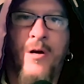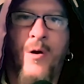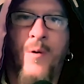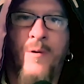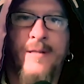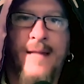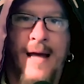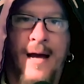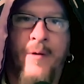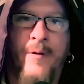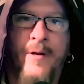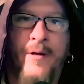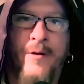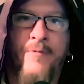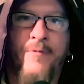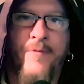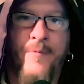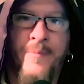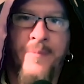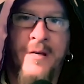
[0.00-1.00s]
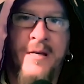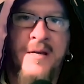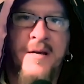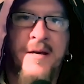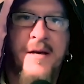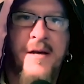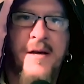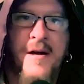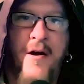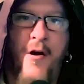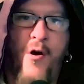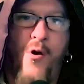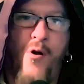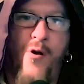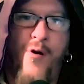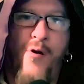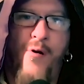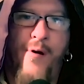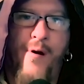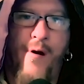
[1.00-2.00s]
going downhill for me,
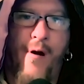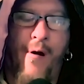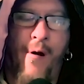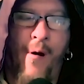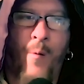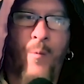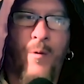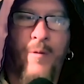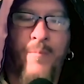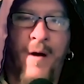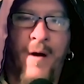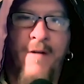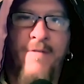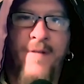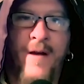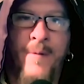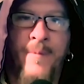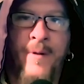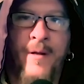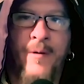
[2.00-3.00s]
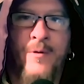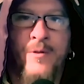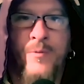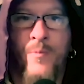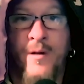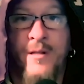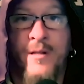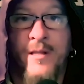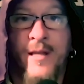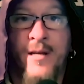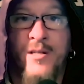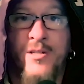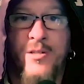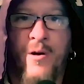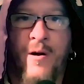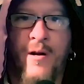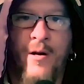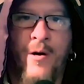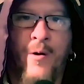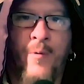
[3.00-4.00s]
uh, with my family, was when things
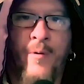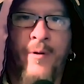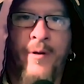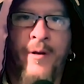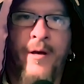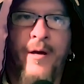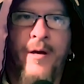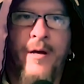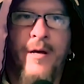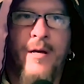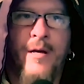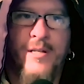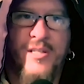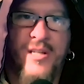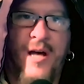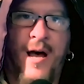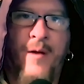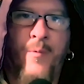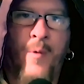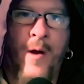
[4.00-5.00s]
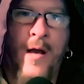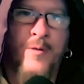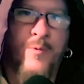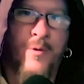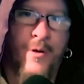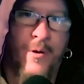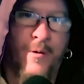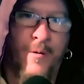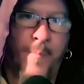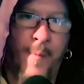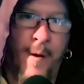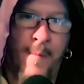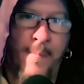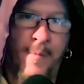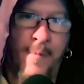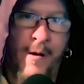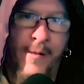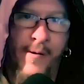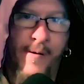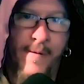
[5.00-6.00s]
started going sideways with her and my
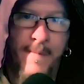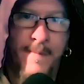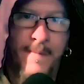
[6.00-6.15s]
mother.